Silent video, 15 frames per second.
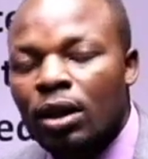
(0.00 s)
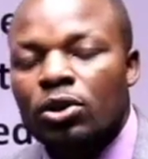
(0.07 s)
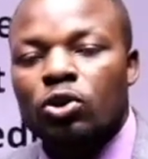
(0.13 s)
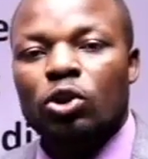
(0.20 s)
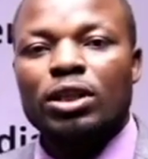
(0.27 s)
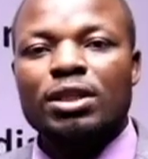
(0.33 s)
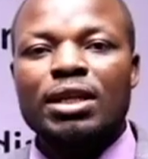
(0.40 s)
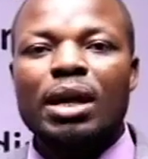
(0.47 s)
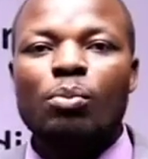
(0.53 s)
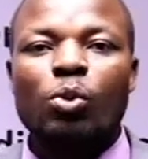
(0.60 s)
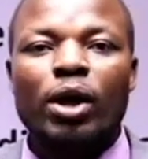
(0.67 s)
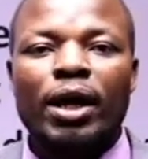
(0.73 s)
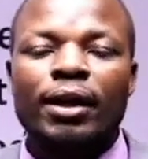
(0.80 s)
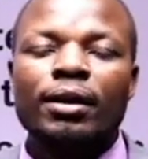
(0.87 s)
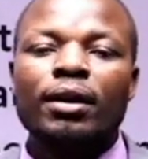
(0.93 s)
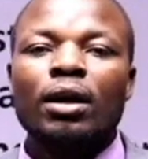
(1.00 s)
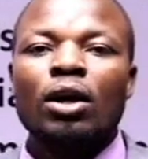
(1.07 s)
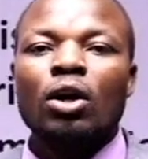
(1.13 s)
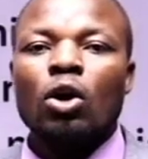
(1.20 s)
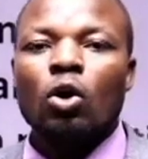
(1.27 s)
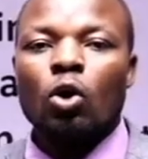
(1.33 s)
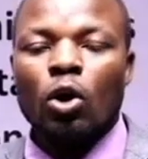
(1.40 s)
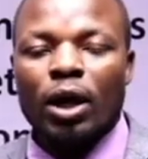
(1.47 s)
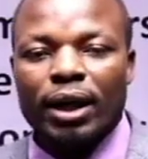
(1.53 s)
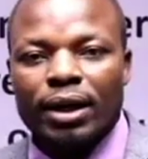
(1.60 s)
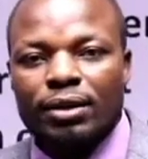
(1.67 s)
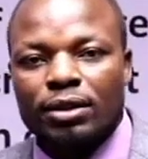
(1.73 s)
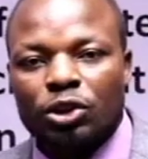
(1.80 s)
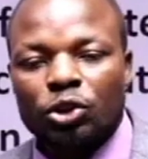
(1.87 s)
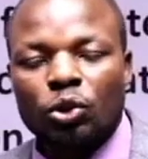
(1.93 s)
So the same way,
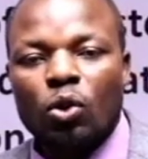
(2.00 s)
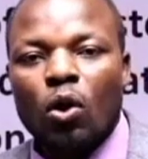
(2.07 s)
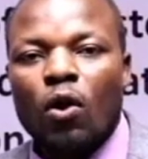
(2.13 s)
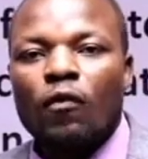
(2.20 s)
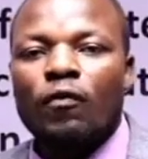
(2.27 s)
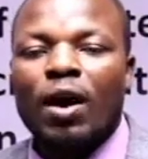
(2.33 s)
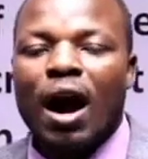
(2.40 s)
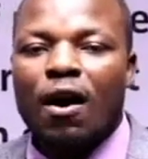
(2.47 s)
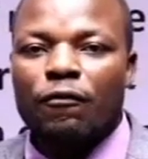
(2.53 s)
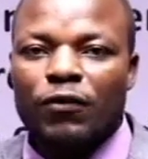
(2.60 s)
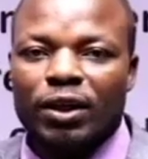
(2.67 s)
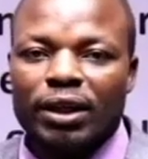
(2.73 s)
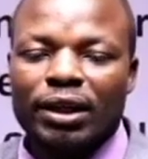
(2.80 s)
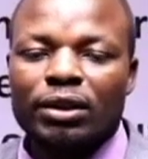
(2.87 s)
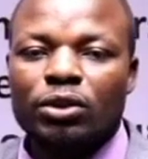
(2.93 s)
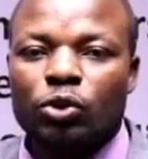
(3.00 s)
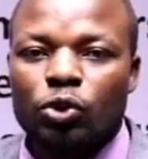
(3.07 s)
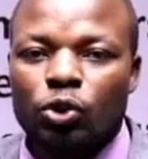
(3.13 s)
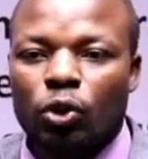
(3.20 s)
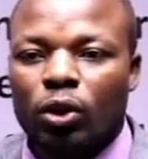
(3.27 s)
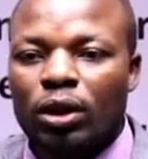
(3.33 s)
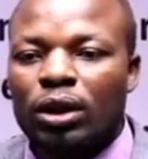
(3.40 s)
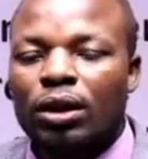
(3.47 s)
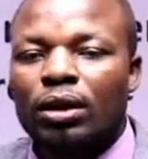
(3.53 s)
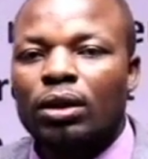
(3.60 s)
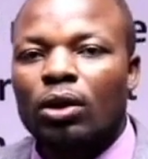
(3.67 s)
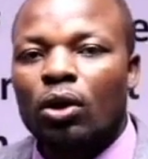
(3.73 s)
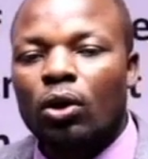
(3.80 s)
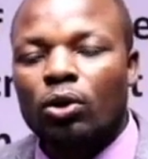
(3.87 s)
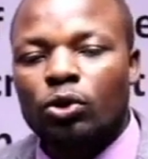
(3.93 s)
Organization of African Union,
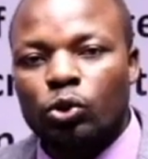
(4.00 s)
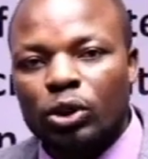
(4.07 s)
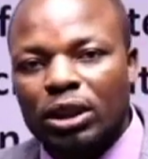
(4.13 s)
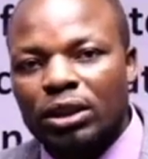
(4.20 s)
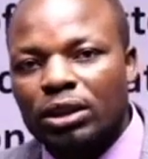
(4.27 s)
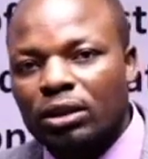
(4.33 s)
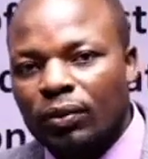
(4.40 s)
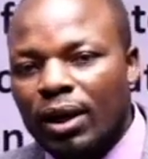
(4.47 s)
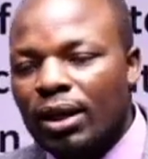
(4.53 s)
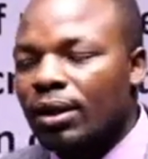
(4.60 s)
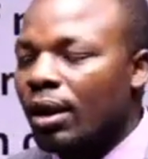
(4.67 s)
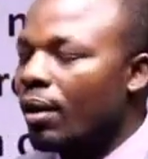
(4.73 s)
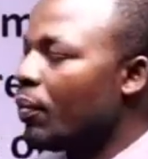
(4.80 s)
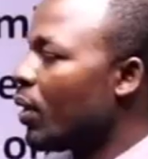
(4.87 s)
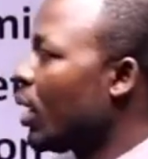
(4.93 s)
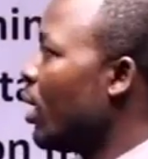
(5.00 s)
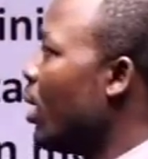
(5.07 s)
or Unity rather,